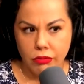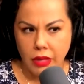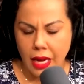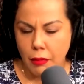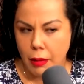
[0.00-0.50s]

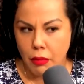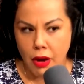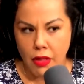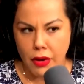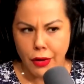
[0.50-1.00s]
like, my
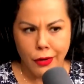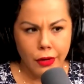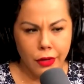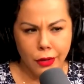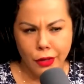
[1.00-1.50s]
brother
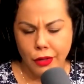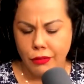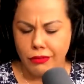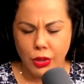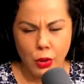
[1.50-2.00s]
or
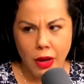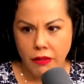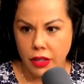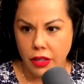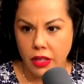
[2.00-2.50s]

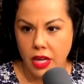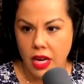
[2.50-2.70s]
whoever,